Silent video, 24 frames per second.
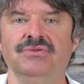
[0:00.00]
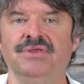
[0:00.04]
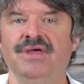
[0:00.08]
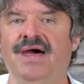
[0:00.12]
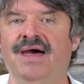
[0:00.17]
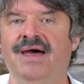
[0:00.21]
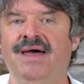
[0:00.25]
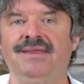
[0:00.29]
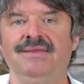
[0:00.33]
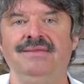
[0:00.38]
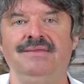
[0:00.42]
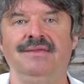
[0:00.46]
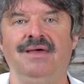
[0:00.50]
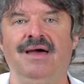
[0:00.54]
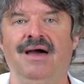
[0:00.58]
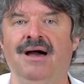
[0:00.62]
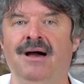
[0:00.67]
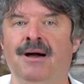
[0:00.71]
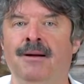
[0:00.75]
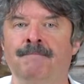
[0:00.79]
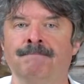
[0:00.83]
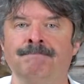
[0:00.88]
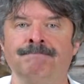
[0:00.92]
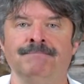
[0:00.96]
that,
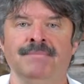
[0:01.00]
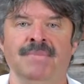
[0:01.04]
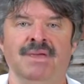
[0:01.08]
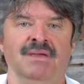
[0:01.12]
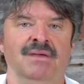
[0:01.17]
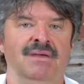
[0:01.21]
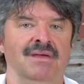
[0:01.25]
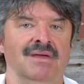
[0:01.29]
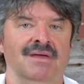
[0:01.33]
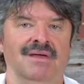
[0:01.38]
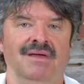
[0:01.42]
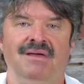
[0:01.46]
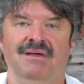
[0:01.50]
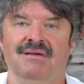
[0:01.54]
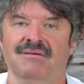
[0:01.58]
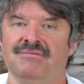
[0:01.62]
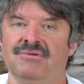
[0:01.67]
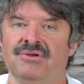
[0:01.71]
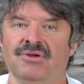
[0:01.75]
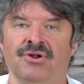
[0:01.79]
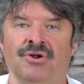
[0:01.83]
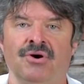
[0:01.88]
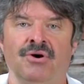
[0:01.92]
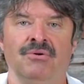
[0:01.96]

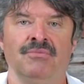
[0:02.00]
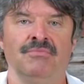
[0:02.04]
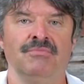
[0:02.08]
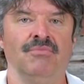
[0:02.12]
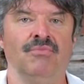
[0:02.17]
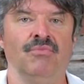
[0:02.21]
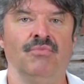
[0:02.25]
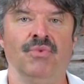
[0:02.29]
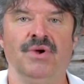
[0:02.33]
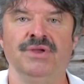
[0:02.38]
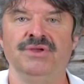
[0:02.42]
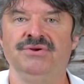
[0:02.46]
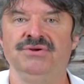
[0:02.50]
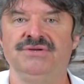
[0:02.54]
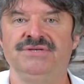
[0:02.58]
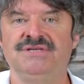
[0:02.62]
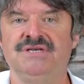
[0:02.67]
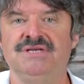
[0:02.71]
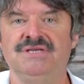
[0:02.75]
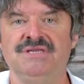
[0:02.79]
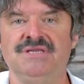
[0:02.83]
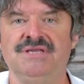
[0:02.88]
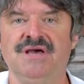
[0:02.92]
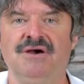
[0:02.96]
you know, when you're
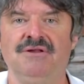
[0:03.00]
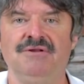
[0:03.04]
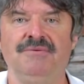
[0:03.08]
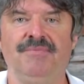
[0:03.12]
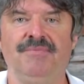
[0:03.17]
sitting down to